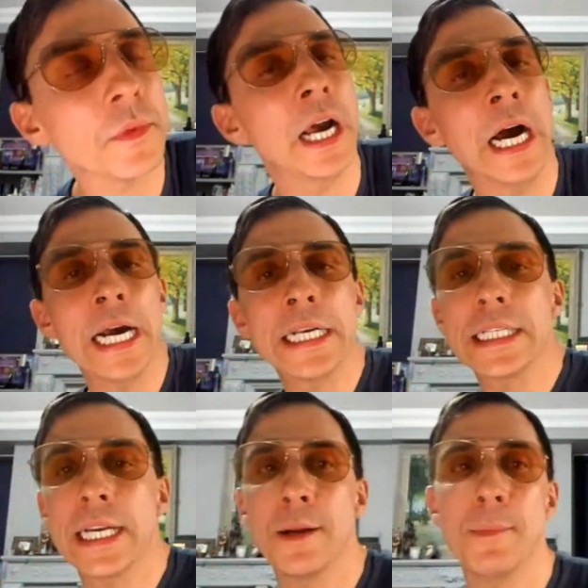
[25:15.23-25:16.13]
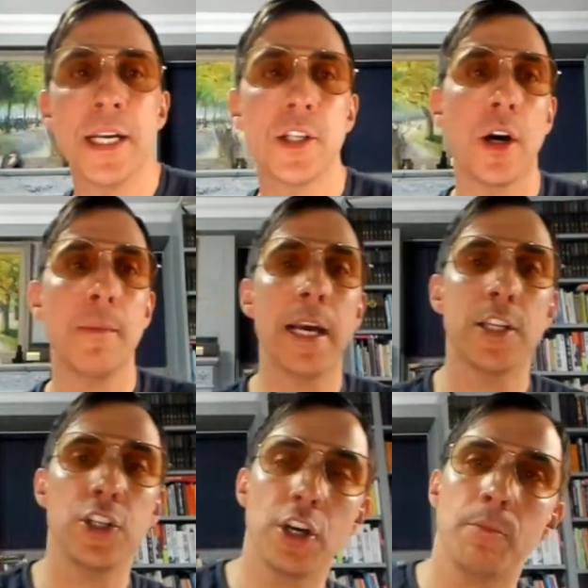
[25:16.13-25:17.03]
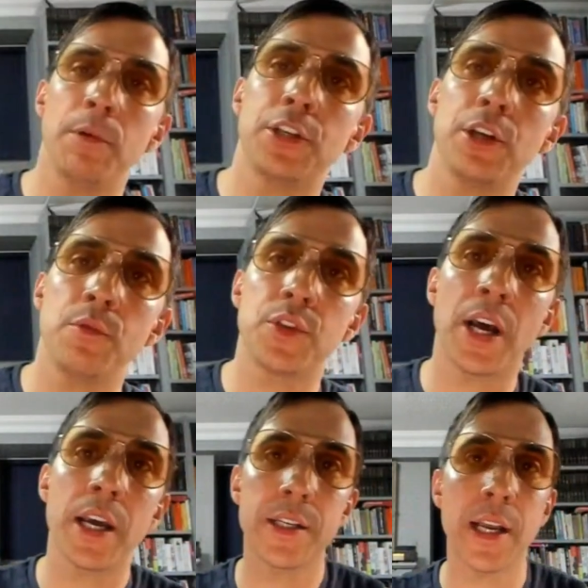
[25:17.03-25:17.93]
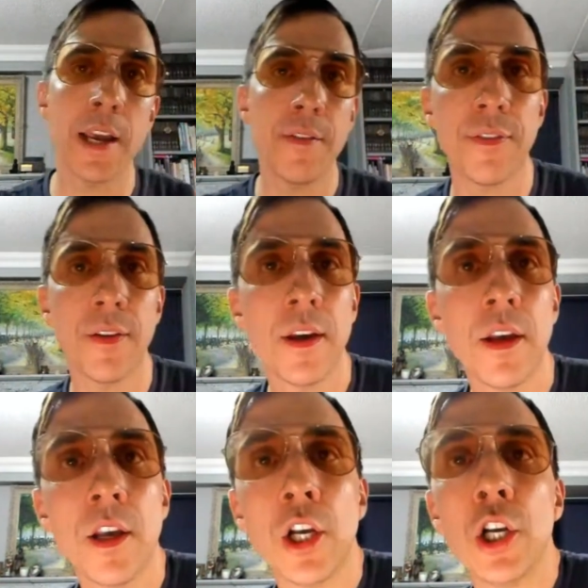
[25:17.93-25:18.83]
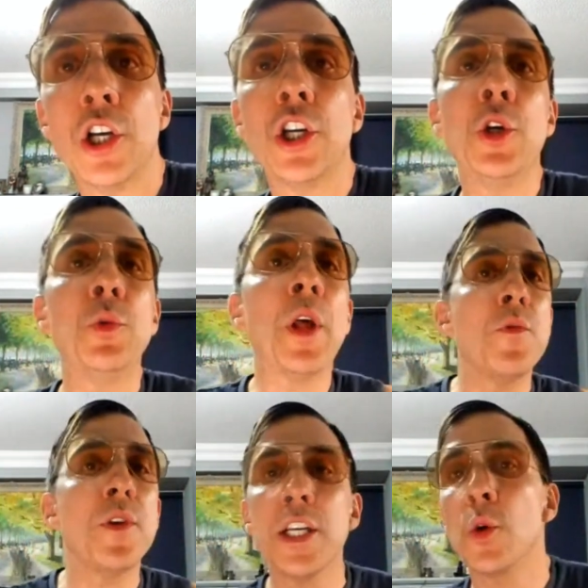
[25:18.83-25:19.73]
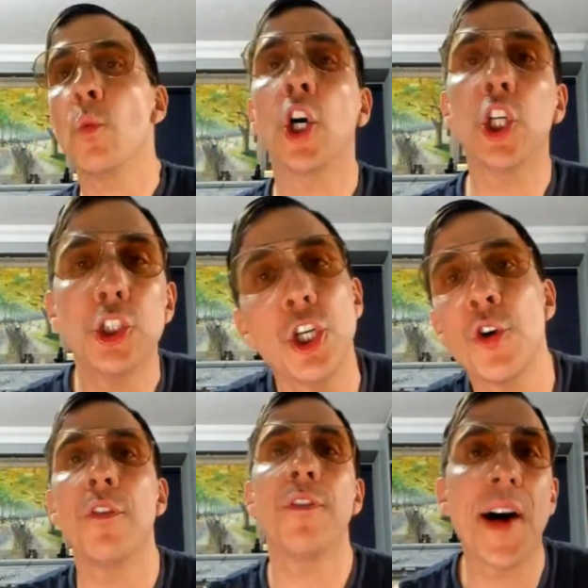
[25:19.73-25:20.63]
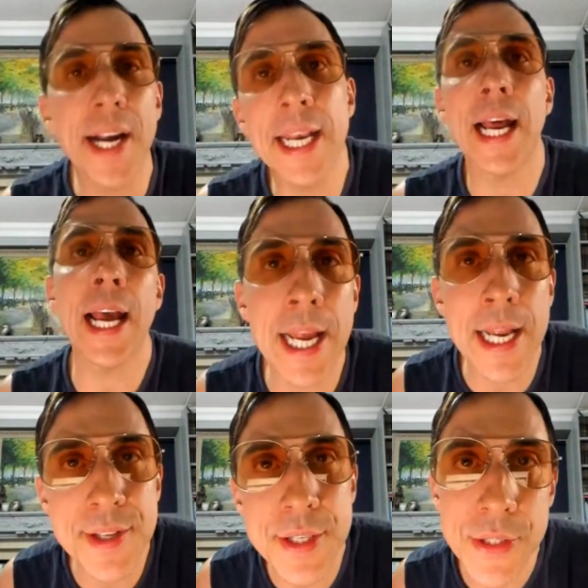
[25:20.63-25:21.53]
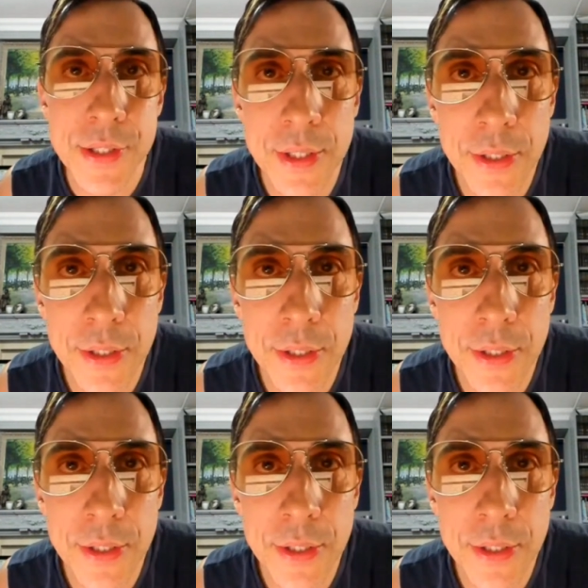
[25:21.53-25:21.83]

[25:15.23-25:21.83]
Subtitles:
And in the meantime, ladies and gentlemen, do stay safe. You don't need to wash your fucking hands.